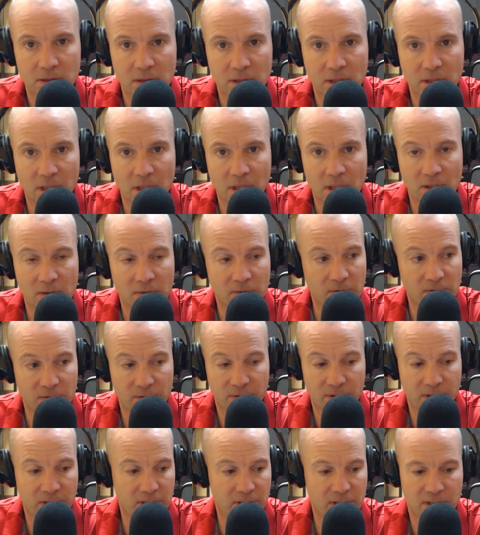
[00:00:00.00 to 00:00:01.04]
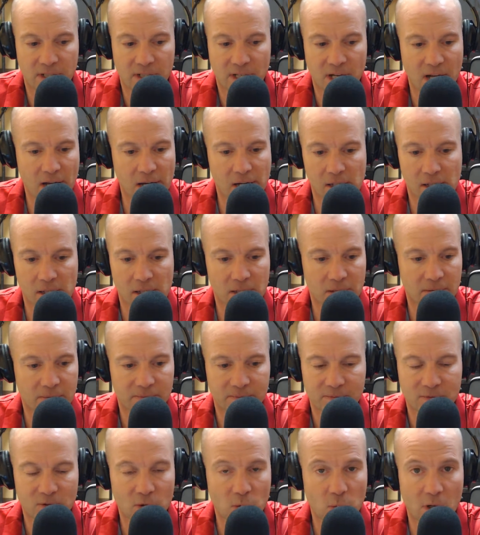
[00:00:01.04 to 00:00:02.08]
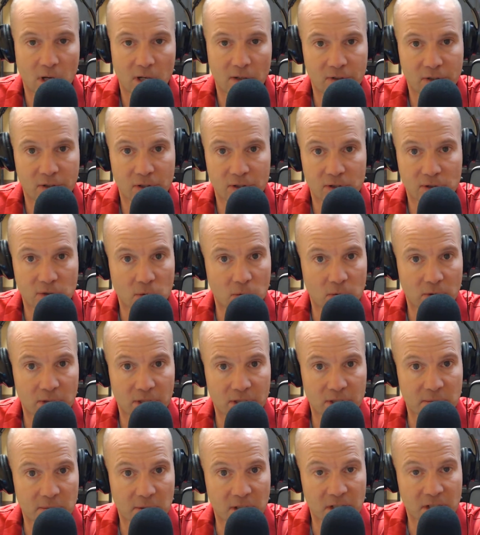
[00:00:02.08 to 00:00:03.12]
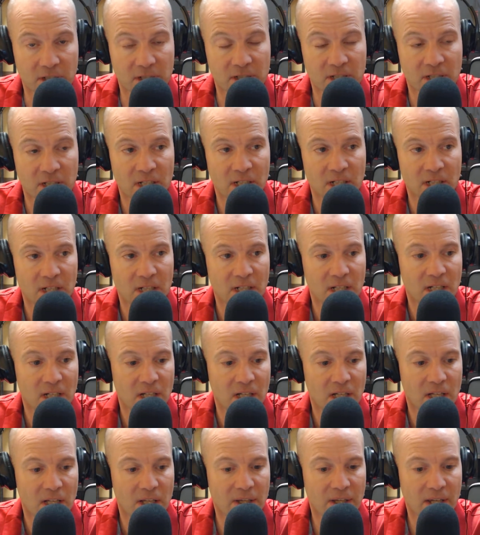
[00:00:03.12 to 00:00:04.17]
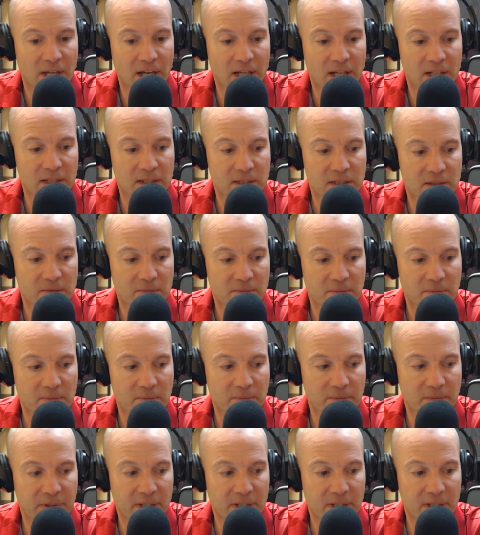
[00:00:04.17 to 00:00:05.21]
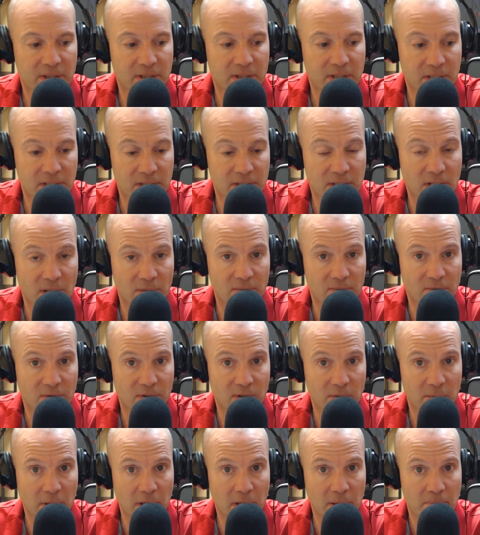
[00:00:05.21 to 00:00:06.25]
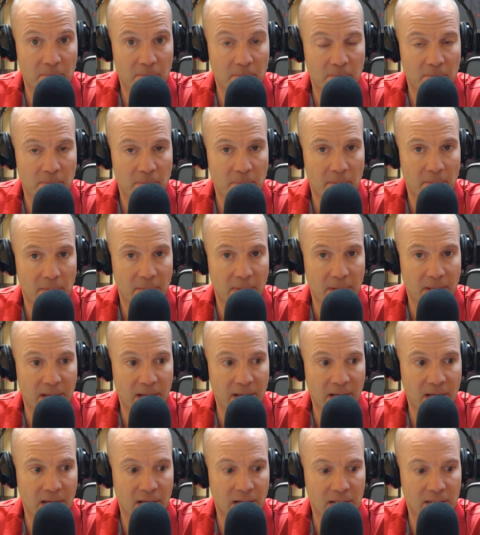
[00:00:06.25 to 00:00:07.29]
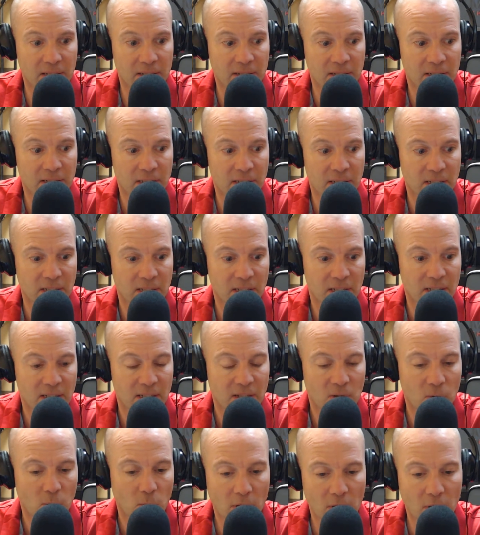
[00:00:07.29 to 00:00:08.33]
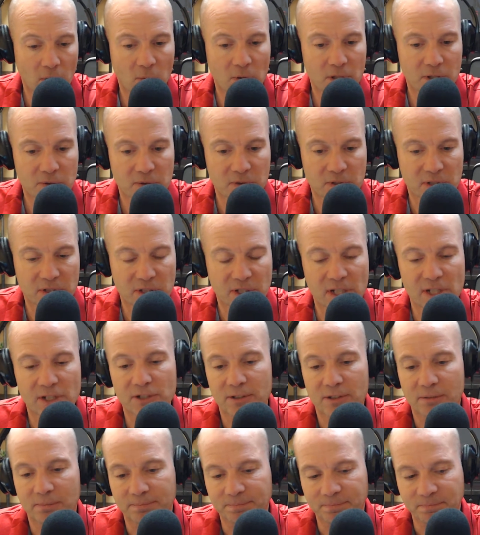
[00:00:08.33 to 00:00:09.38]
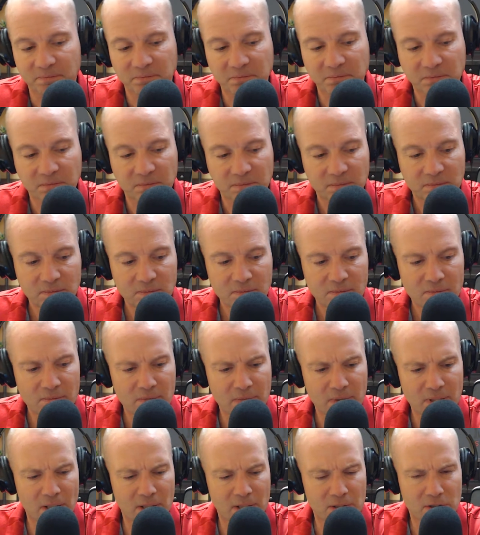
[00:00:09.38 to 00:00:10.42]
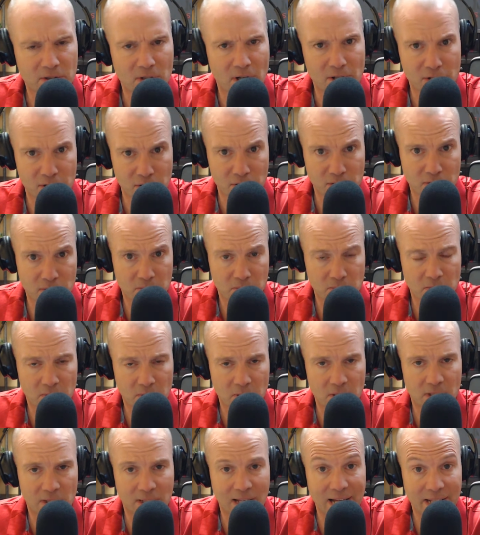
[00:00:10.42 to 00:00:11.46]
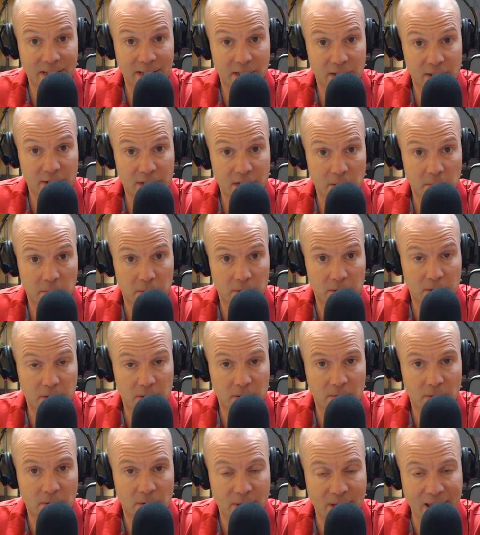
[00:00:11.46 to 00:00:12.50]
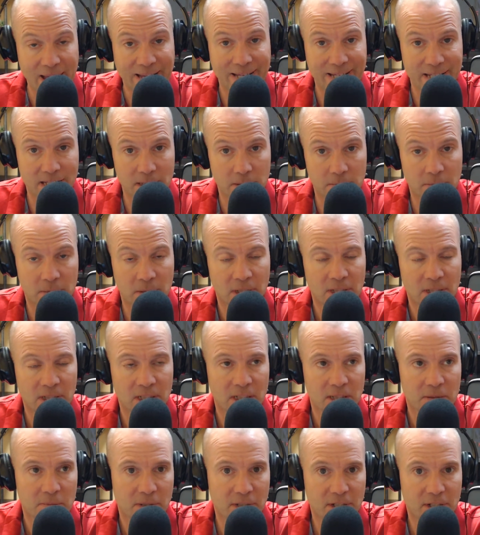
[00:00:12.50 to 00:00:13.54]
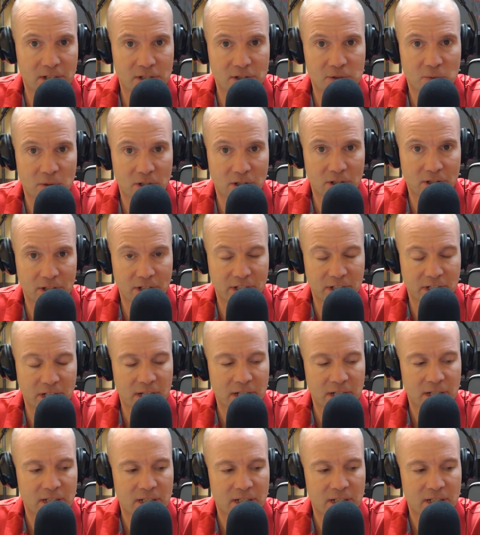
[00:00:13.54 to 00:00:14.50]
out of the entire 12-year school experience that did something for me. And what it was this. So I just glad that I was able to thank him. But here's what Ernie did.